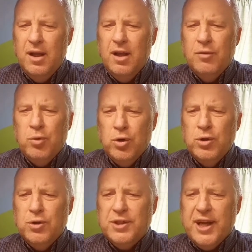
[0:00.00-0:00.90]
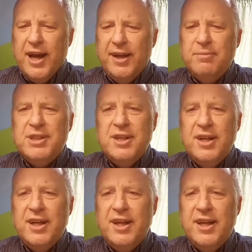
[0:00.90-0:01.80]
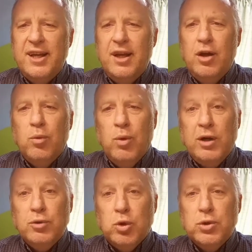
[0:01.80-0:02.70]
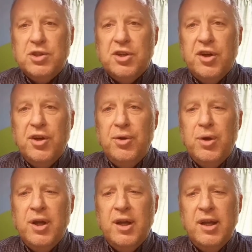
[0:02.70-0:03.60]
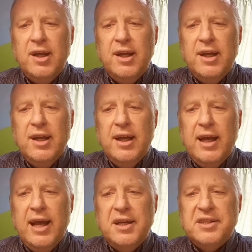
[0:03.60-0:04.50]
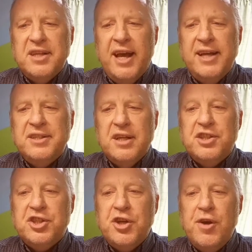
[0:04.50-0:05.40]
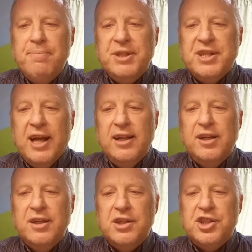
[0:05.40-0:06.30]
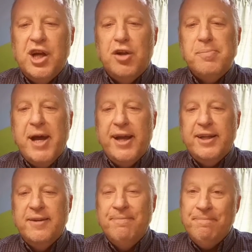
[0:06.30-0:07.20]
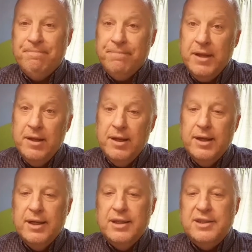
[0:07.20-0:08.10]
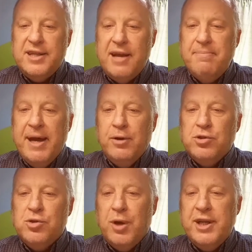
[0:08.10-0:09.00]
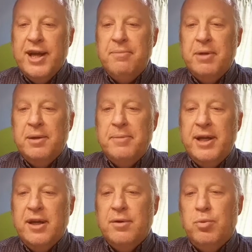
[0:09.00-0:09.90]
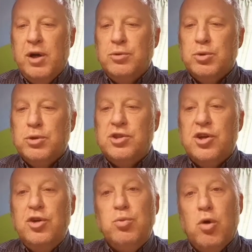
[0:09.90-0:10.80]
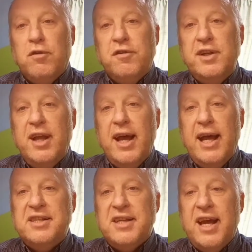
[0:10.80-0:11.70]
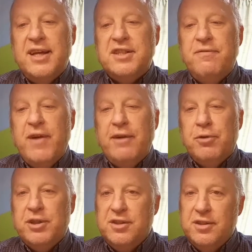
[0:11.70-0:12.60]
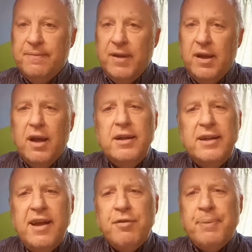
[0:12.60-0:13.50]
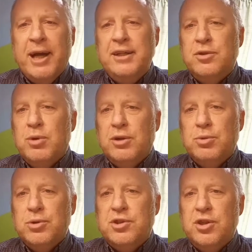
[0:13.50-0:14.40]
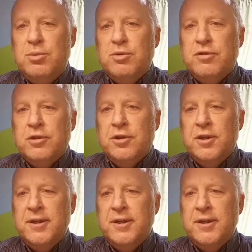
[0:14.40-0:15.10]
of Warlord games, World War II, SS Stern Battalion Charlemagne, 10 metal 28mm World War II Waffen SS veterans. Never painted World War II before.